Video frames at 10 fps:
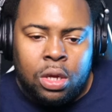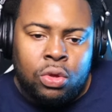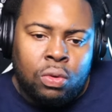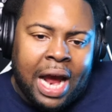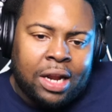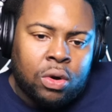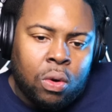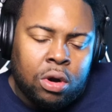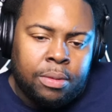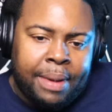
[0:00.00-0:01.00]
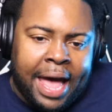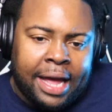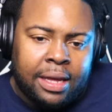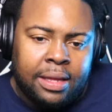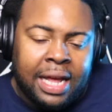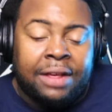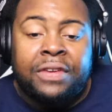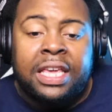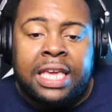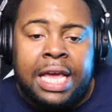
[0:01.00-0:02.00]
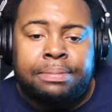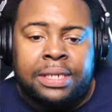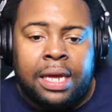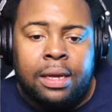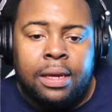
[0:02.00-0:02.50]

You got a quarterback that if he keeps it,